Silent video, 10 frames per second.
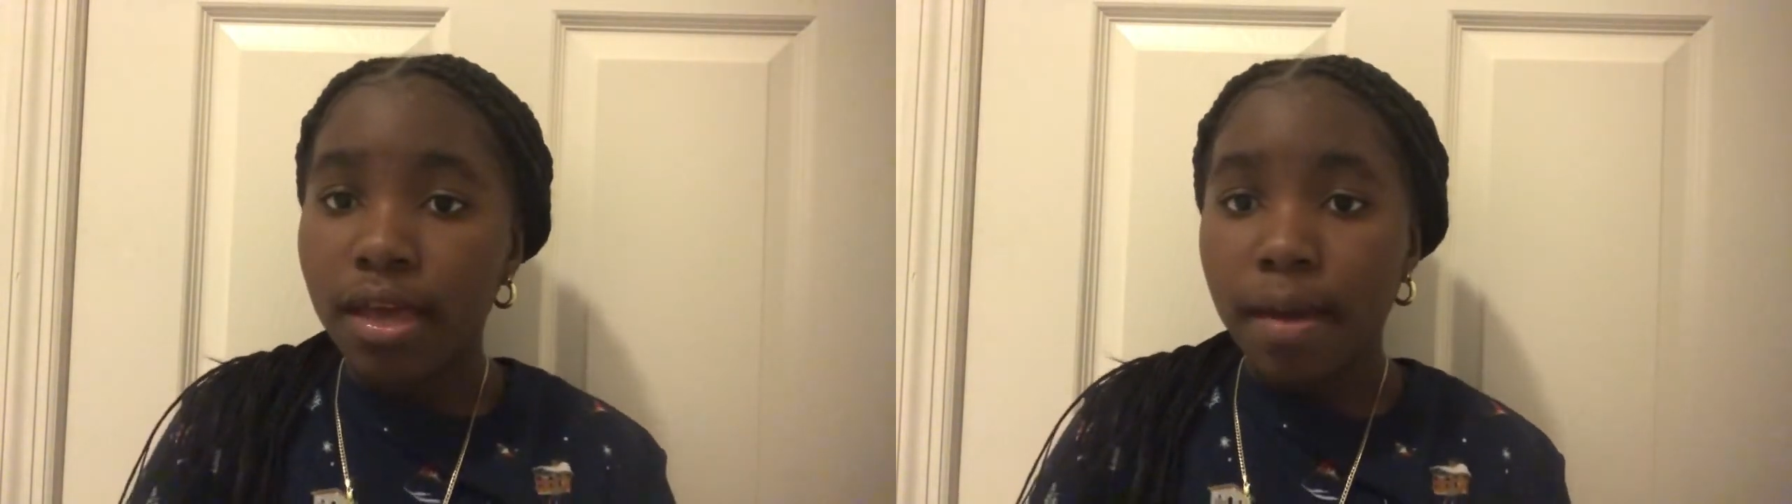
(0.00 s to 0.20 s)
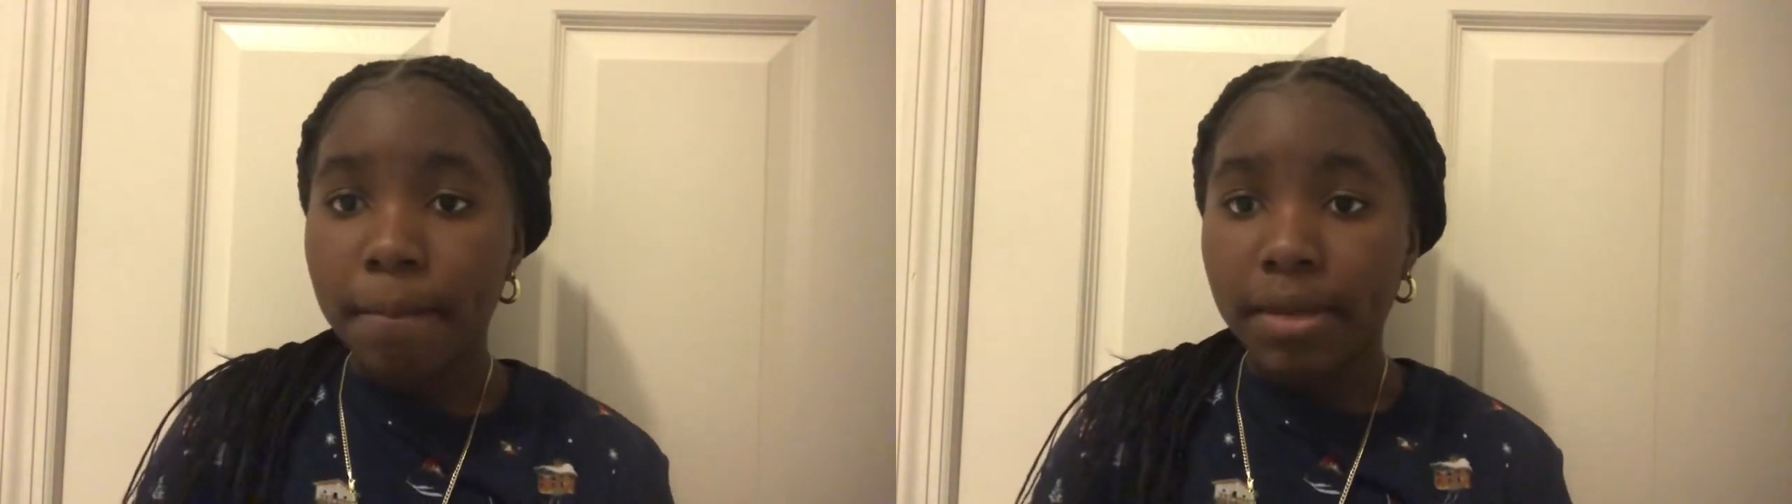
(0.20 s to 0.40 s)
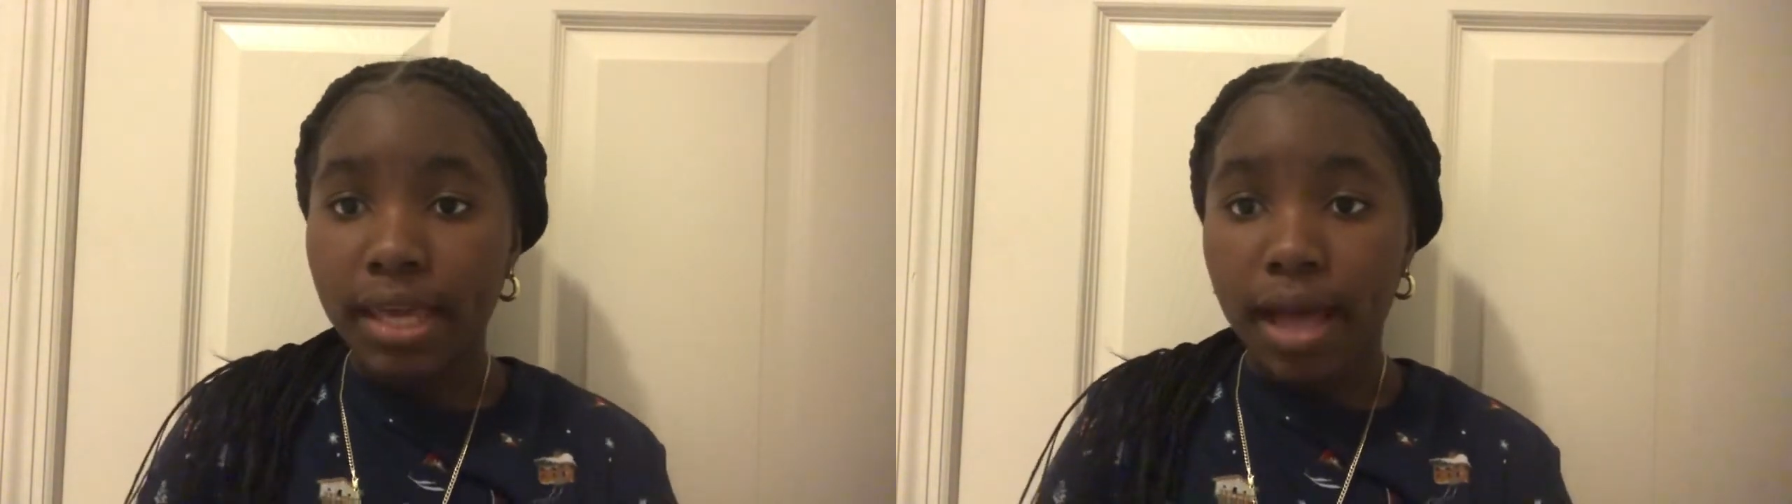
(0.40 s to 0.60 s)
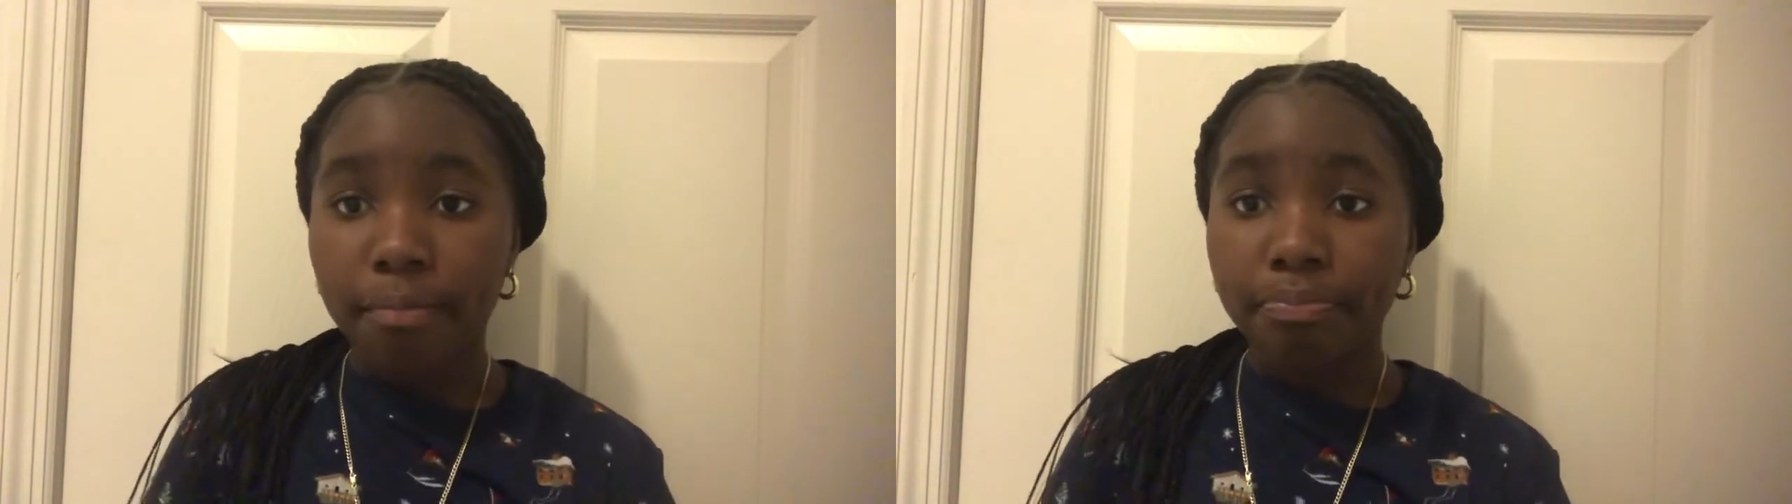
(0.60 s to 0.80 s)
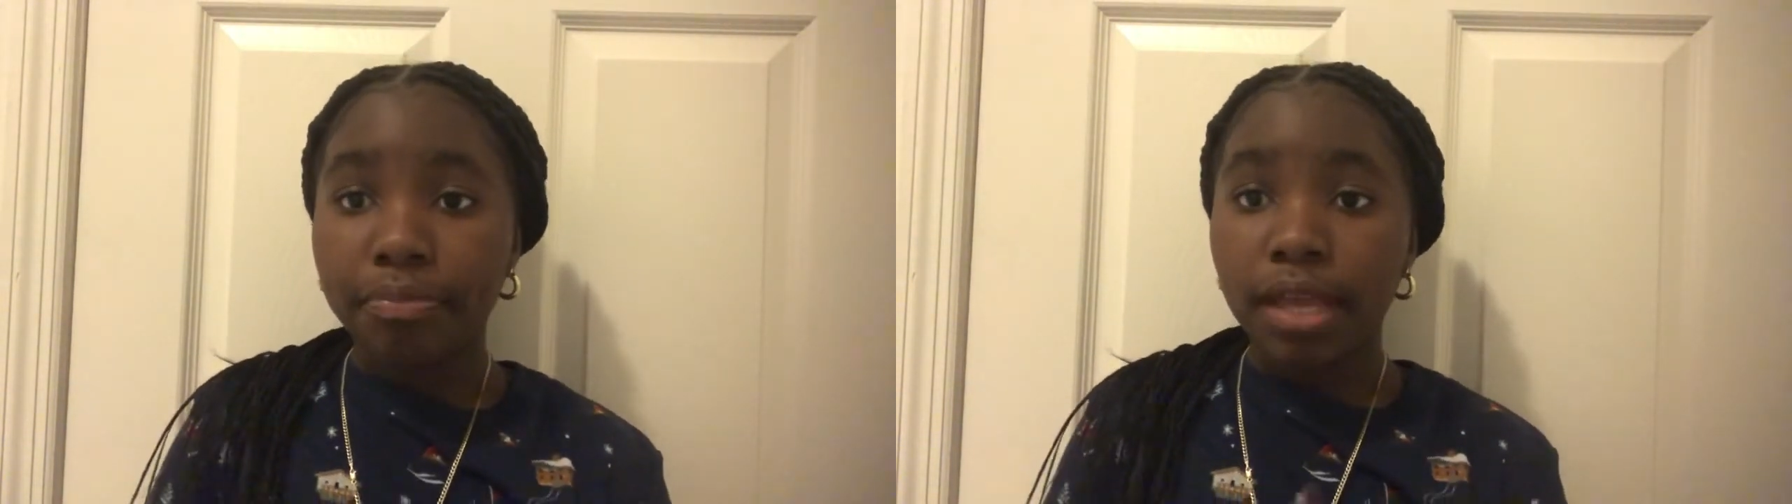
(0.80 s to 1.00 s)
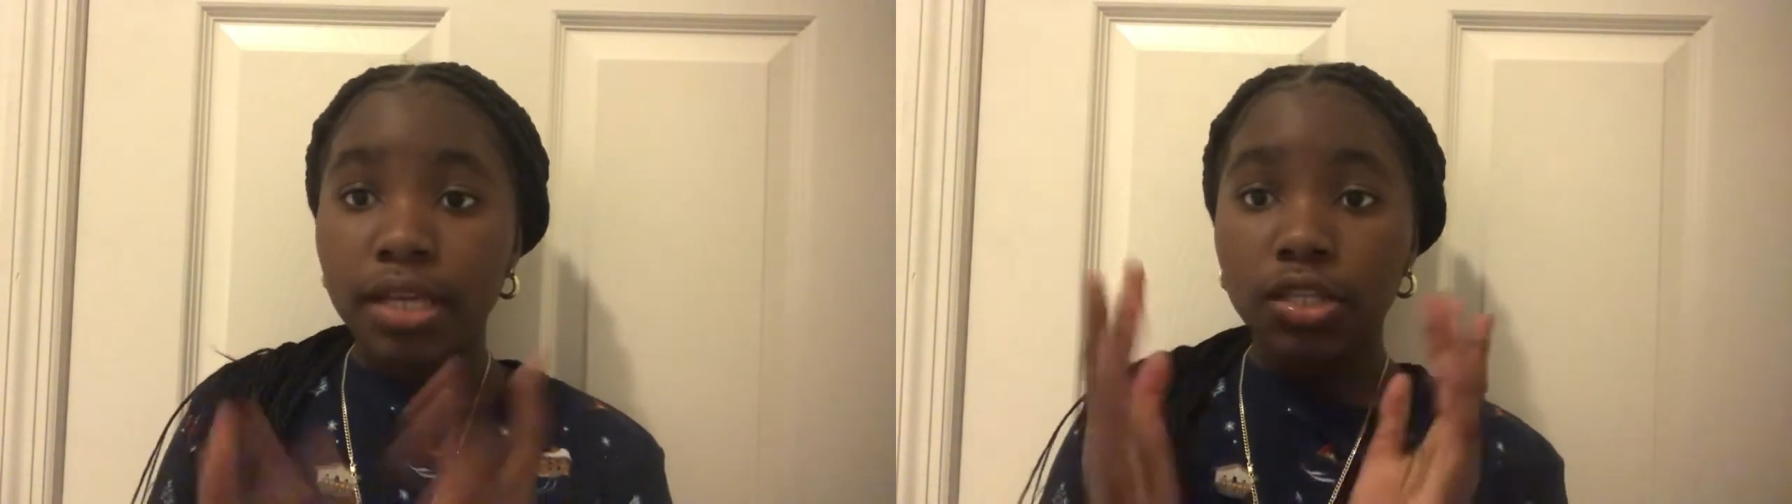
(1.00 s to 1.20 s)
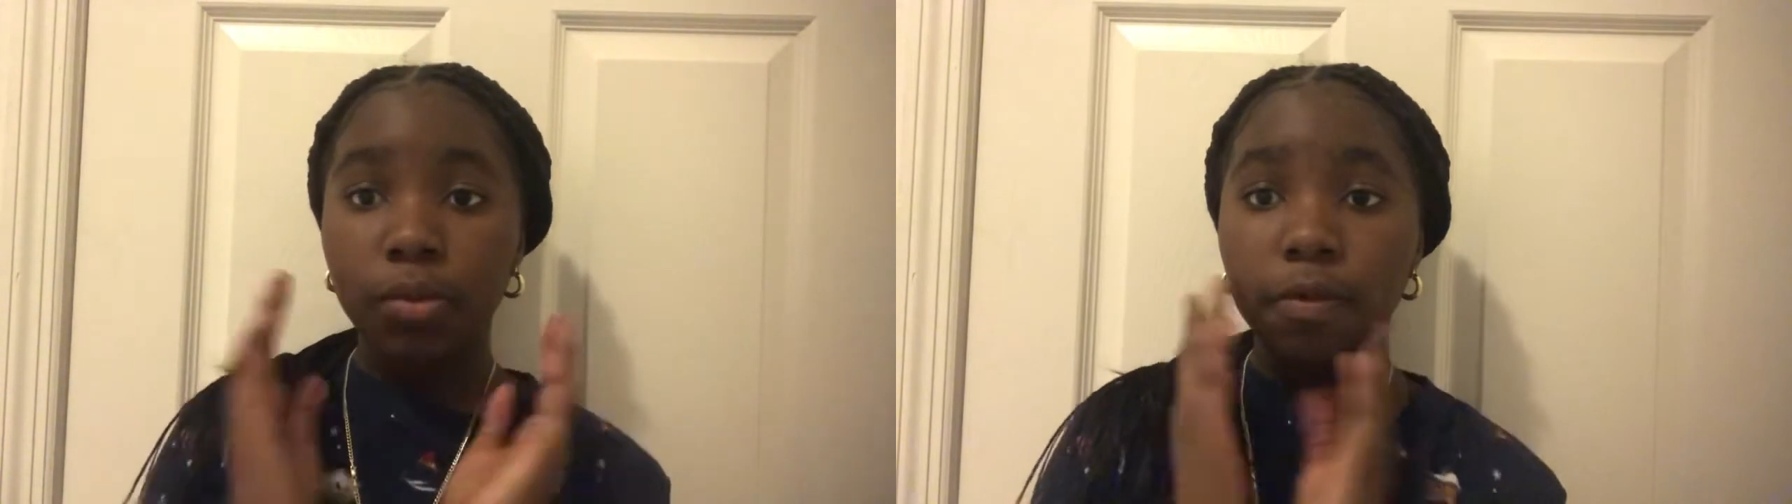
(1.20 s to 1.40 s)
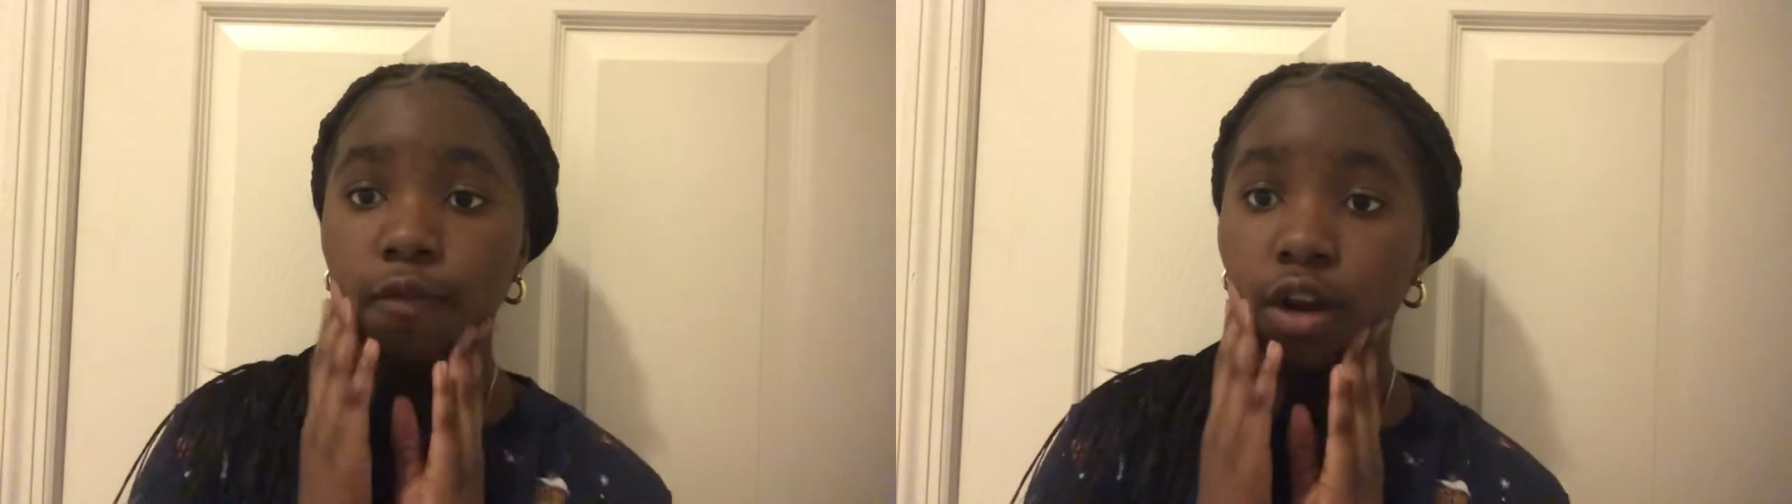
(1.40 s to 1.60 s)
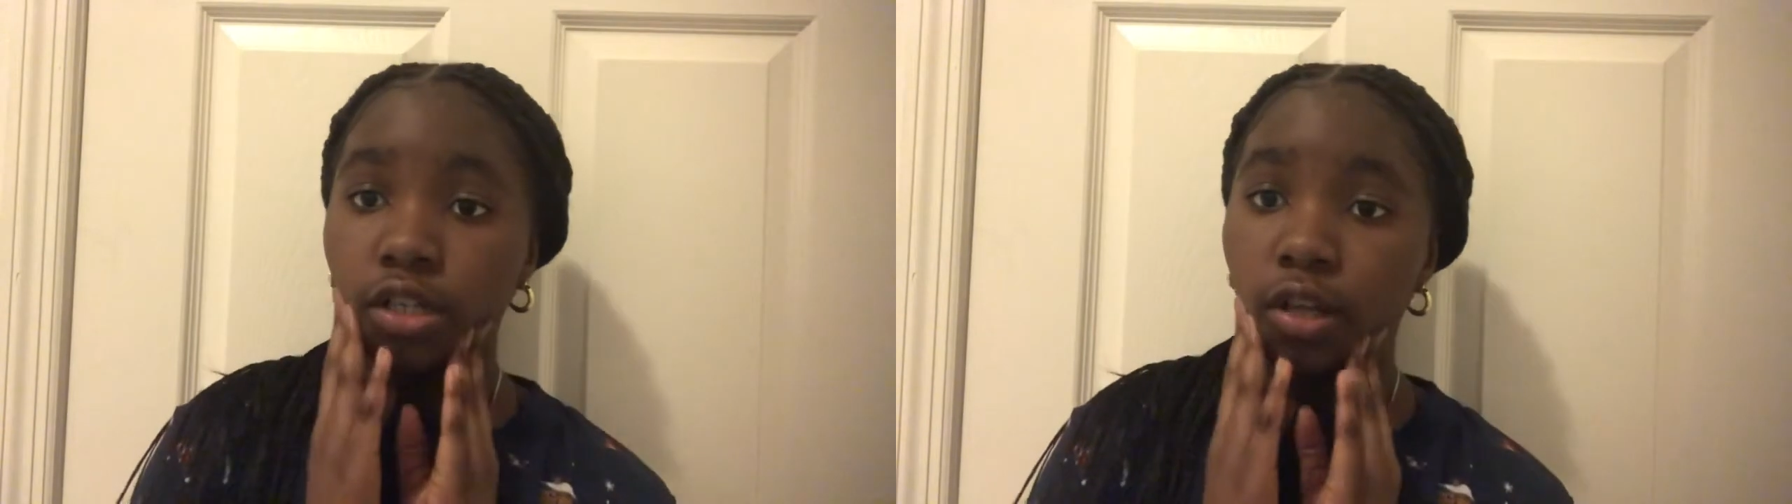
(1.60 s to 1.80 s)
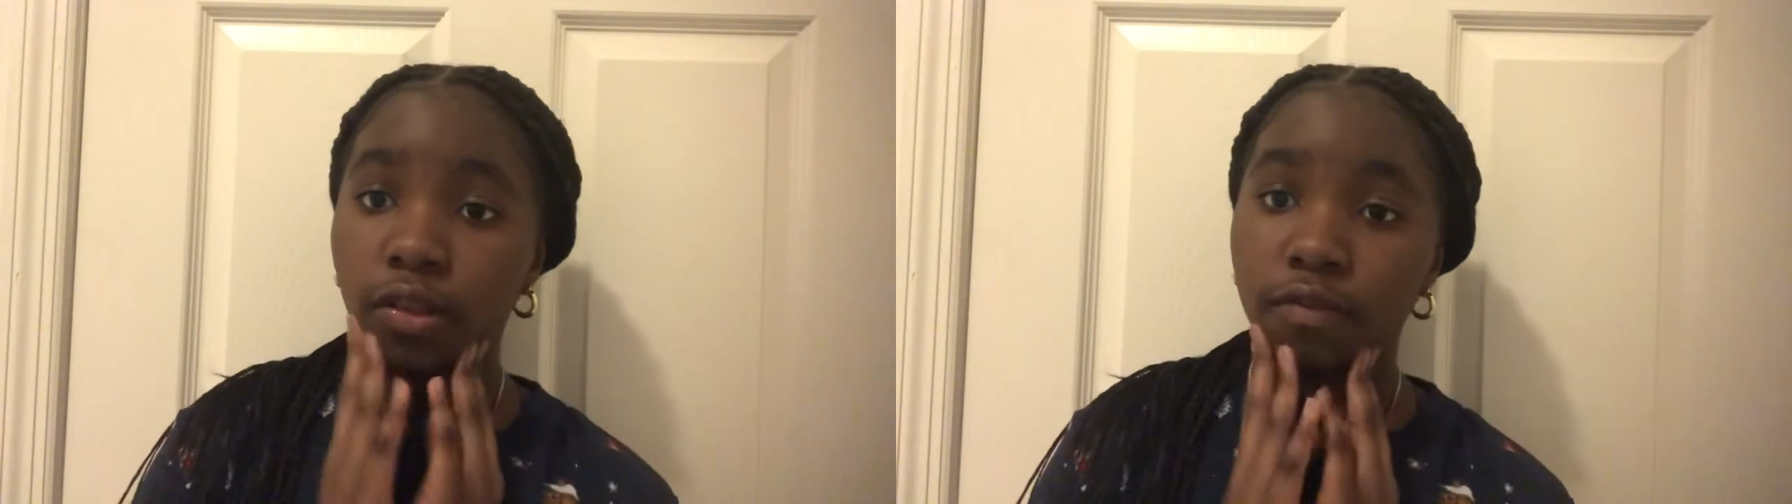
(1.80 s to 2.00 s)
But yeah, so before I start
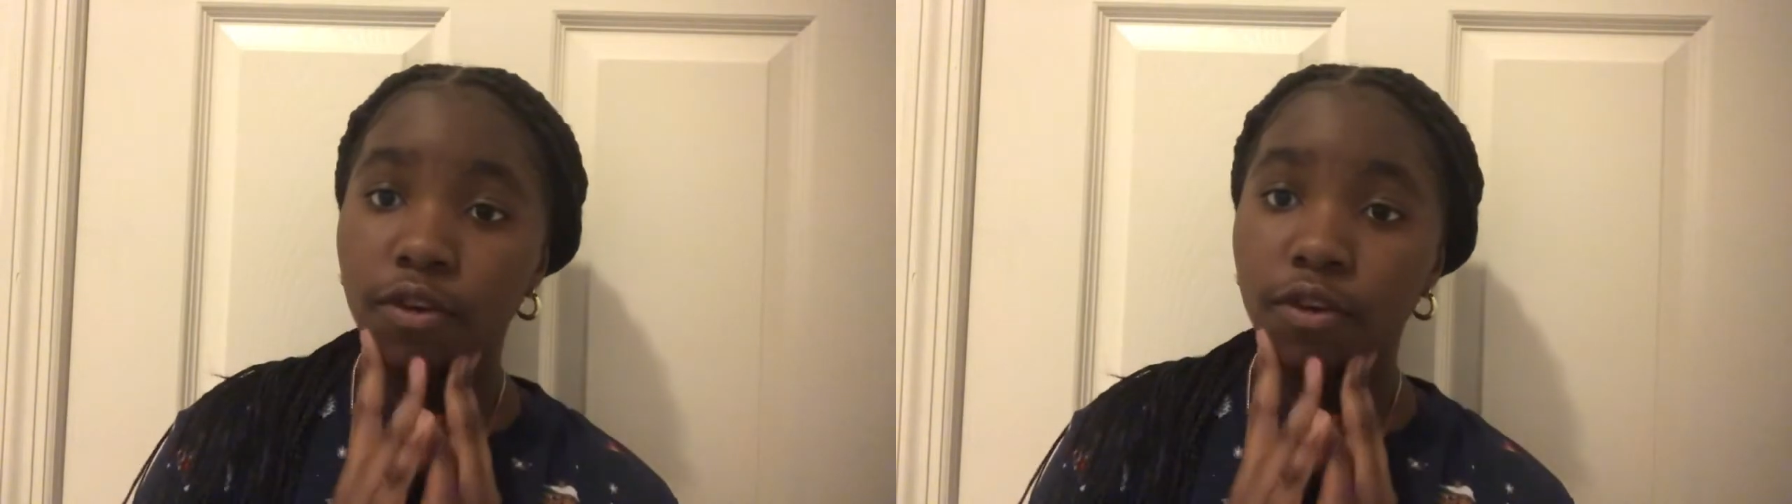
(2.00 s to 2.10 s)
this video,